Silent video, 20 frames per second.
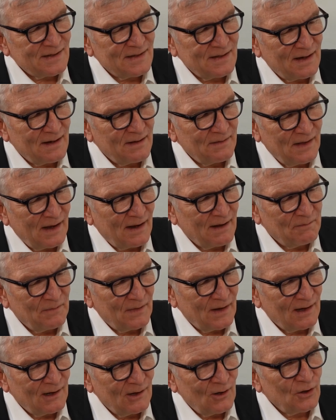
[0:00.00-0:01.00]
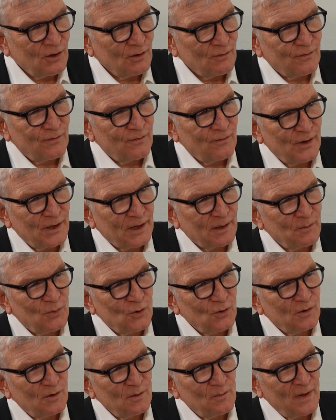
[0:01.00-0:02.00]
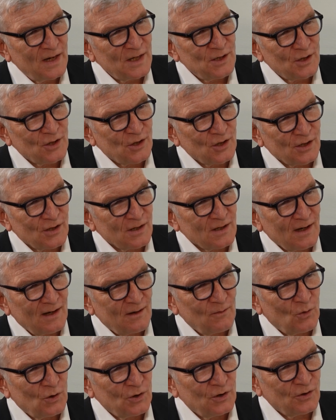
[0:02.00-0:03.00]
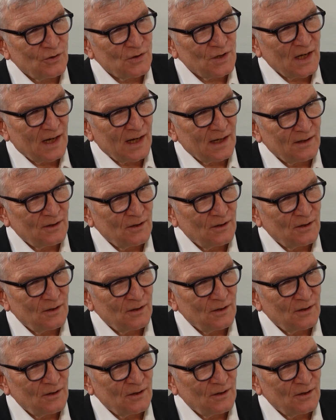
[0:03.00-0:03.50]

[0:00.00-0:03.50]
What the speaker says: There are a lot of very important messages in what you said.